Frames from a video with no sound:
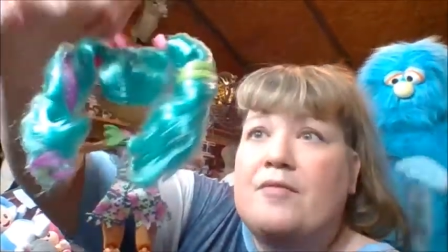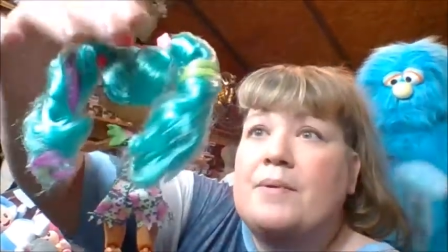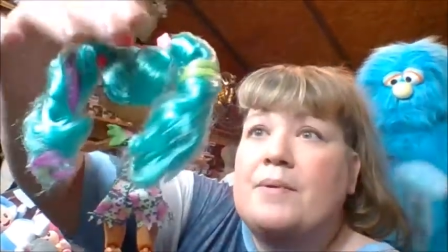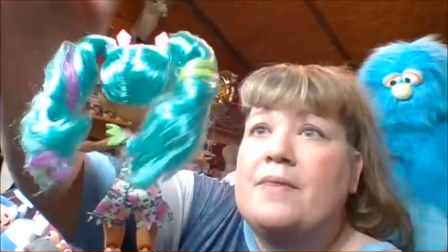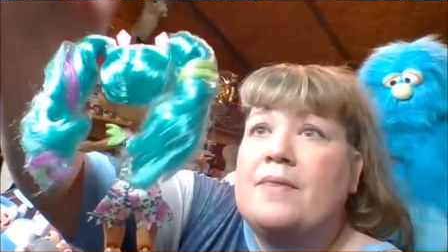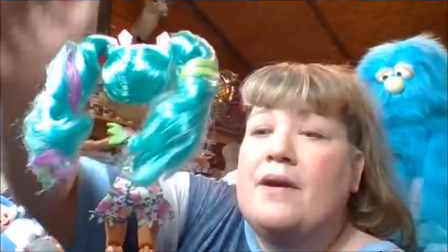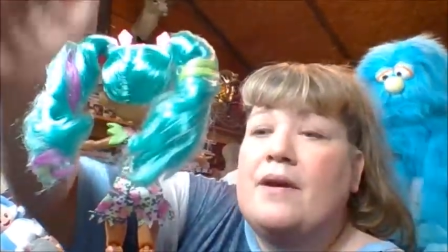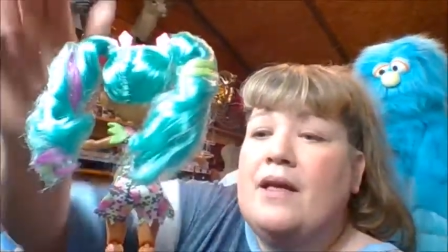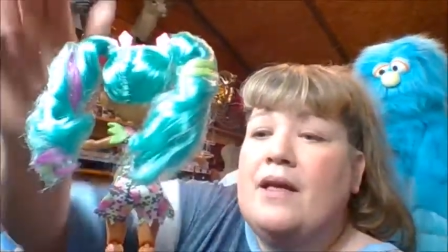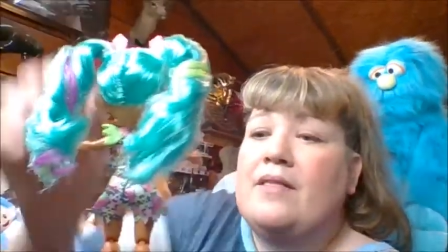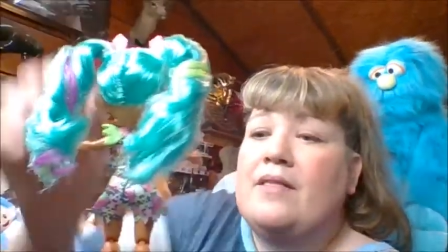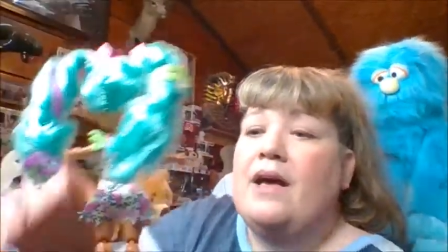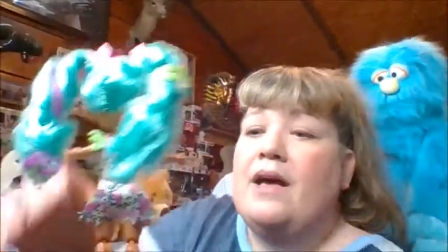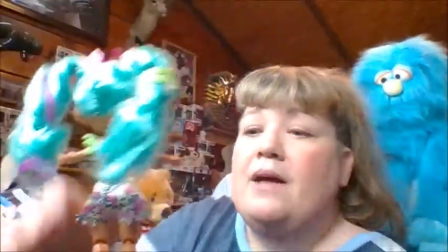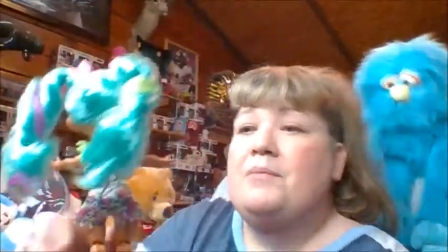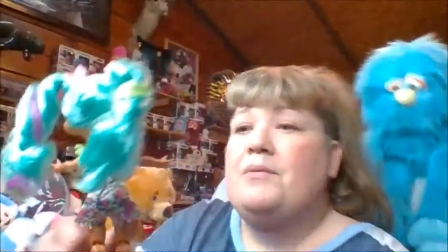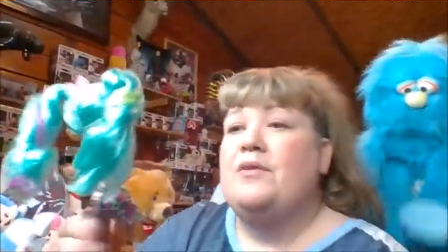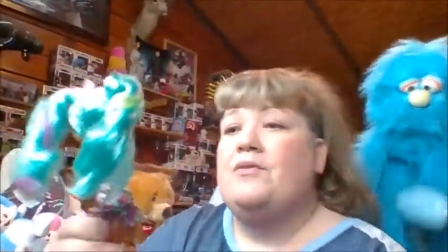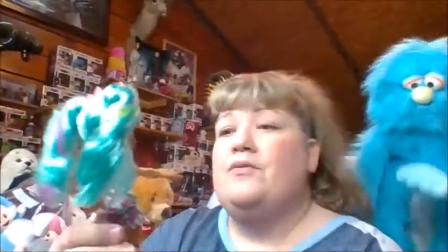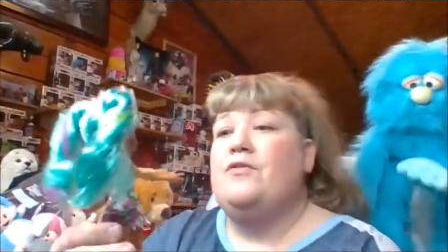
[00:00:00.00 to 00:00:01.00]
But it's
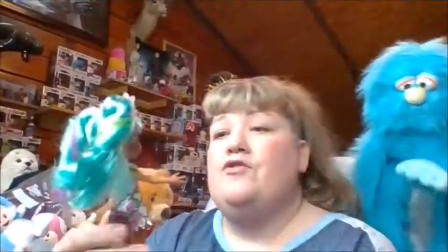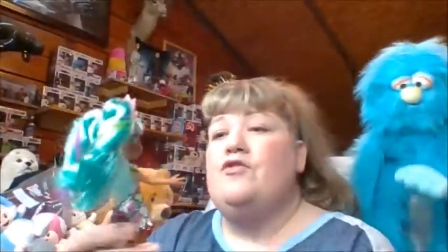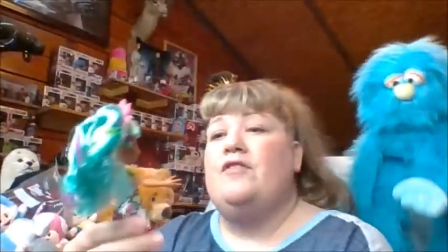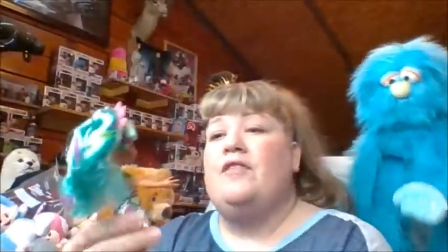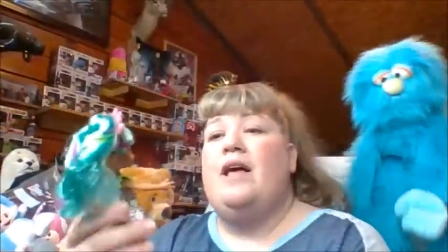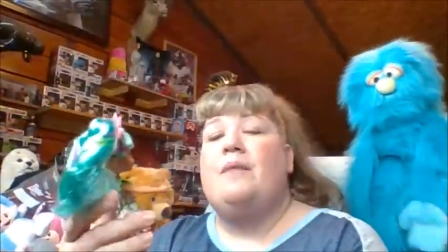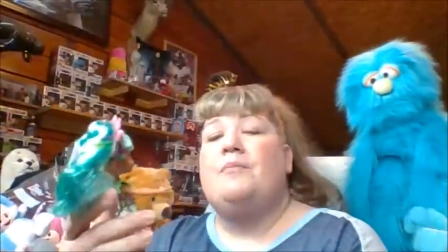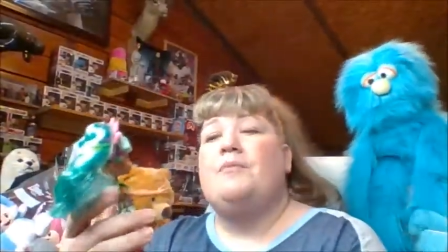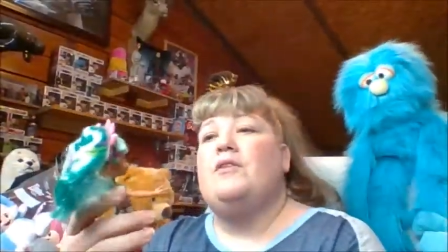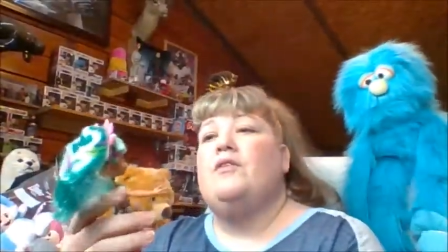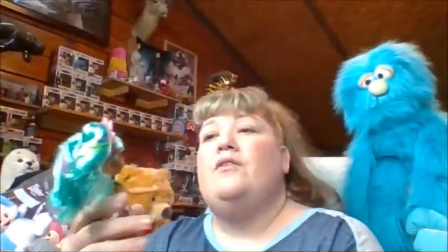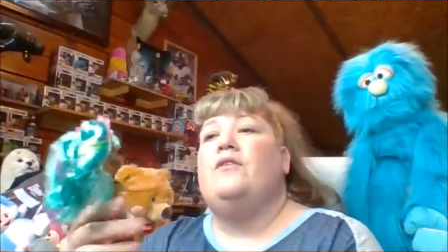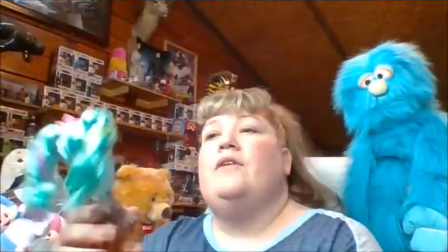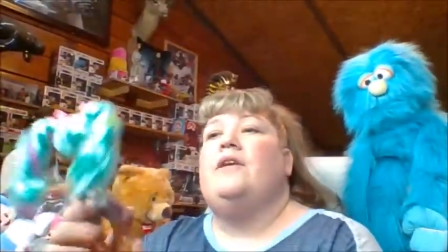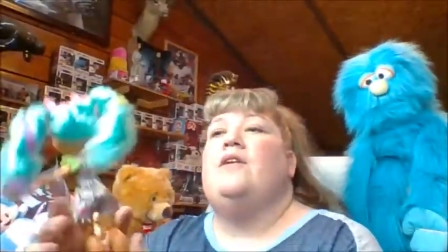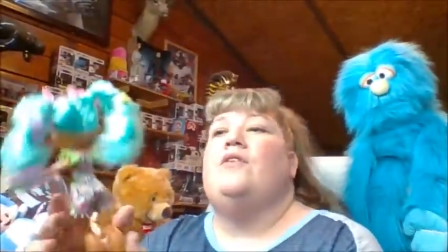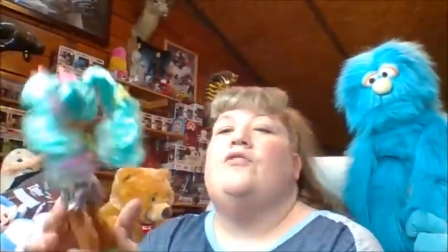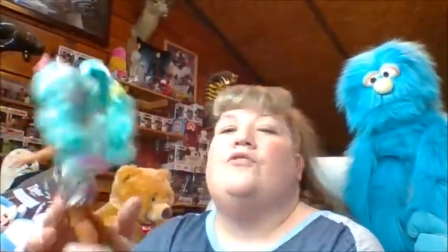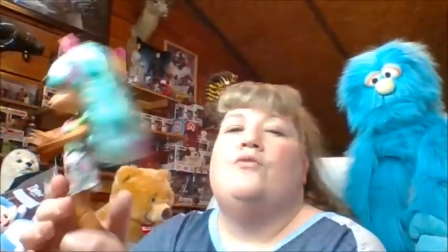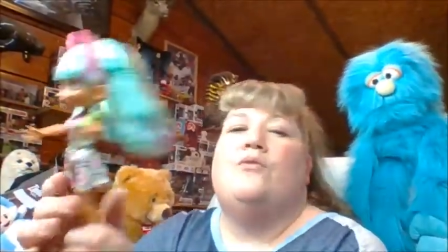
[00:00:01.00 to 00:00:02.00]
abso- she's
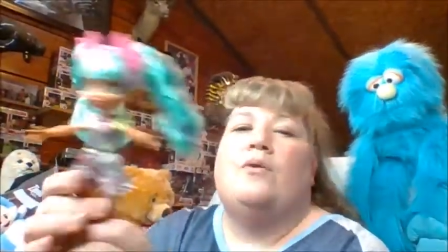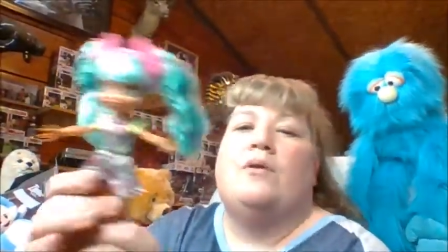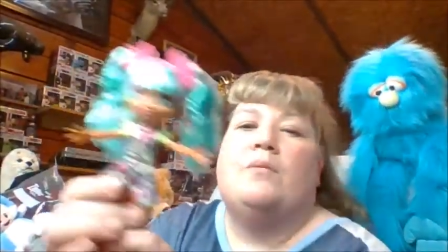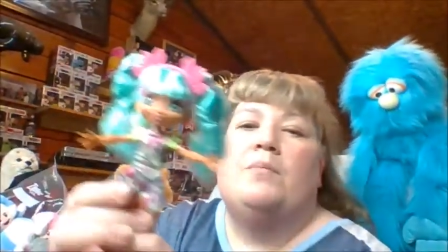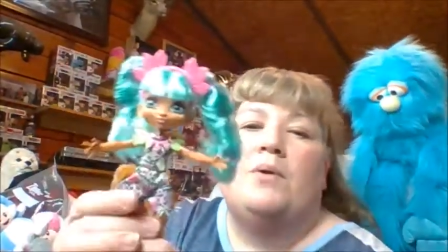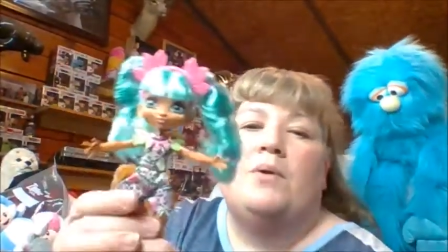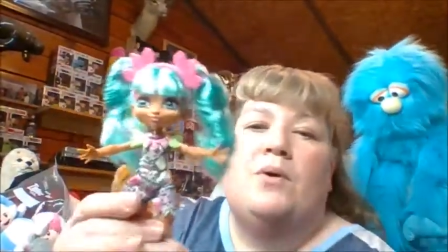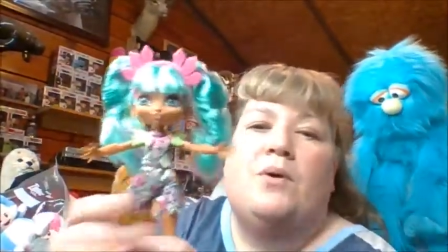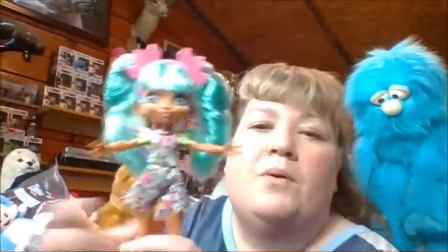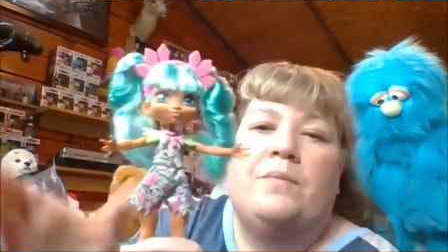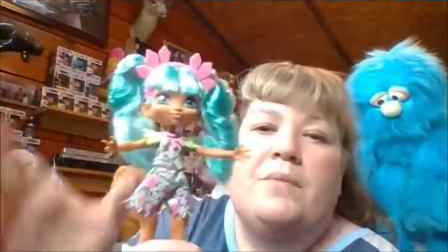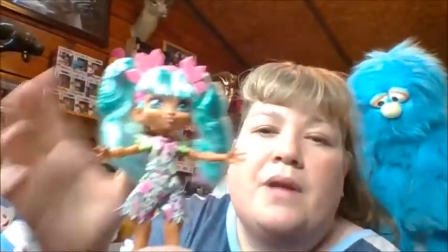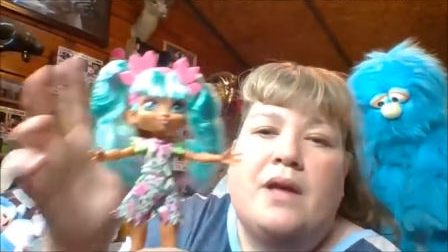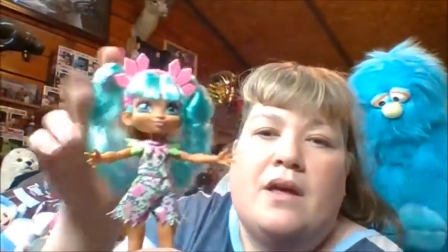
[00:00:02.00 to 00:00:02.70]
absolutely adorable.